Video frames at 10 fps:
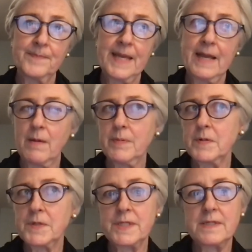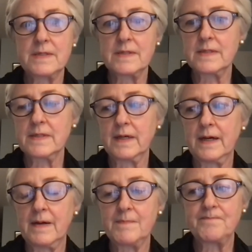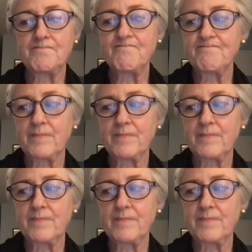cannot purchase um,